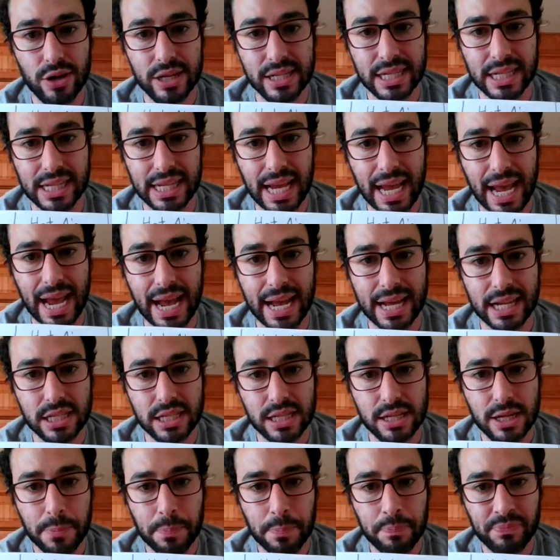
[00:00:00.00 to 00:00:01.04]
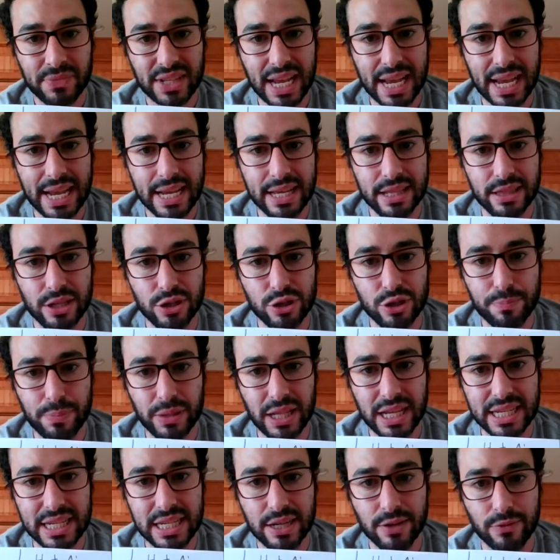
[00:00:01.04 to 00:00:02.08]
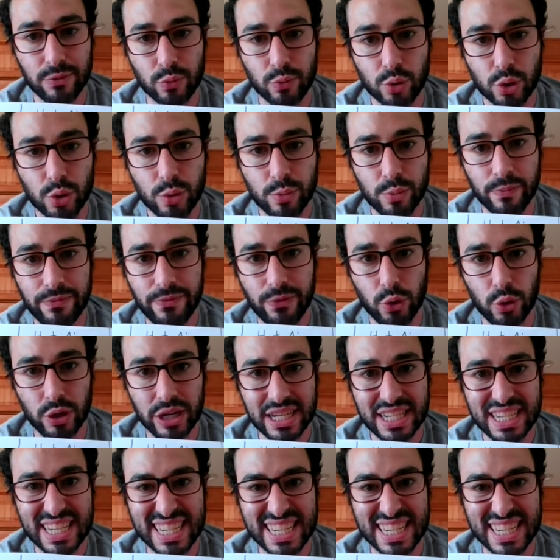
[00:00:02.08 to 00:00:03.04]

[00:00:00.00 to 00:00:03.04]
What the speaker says: as a gas, and there's plenty of room for it